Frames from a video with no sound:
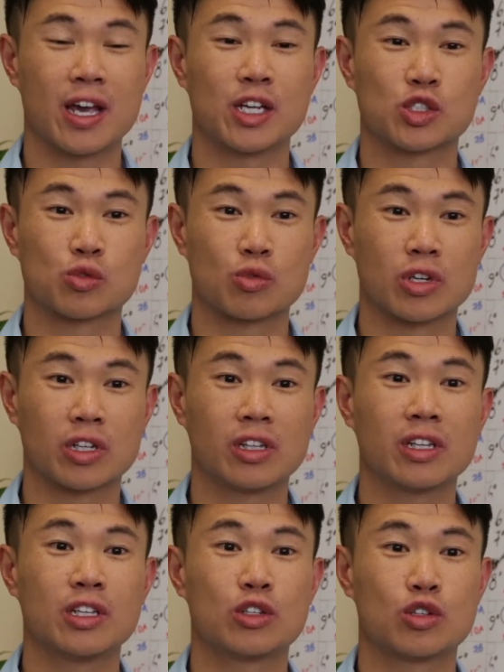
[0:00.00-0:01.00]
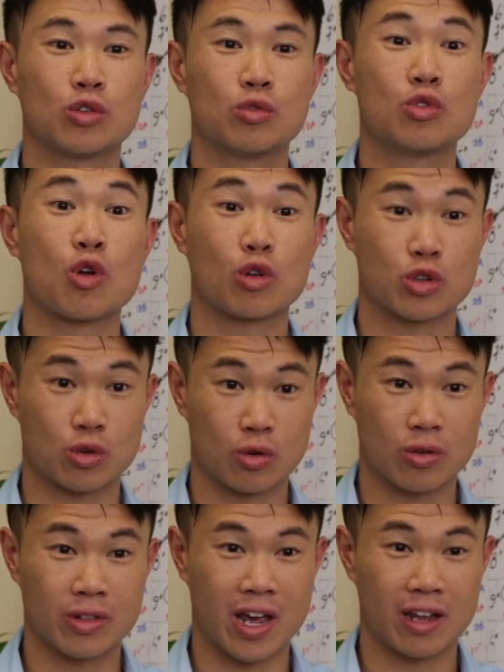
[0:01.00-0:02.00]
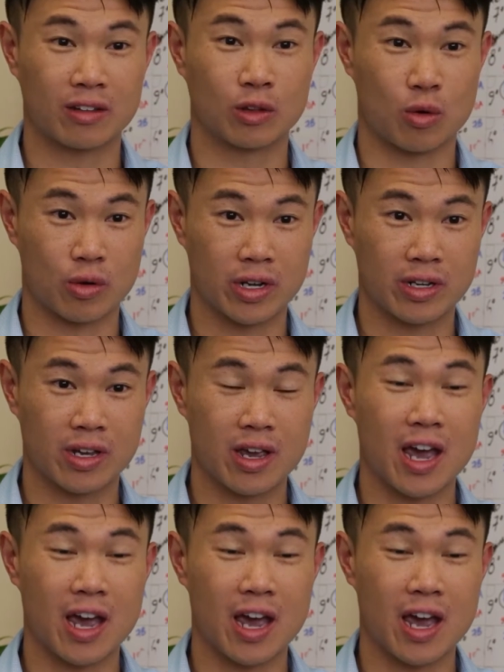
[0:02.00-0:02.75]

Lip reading: It's really to nurture that learning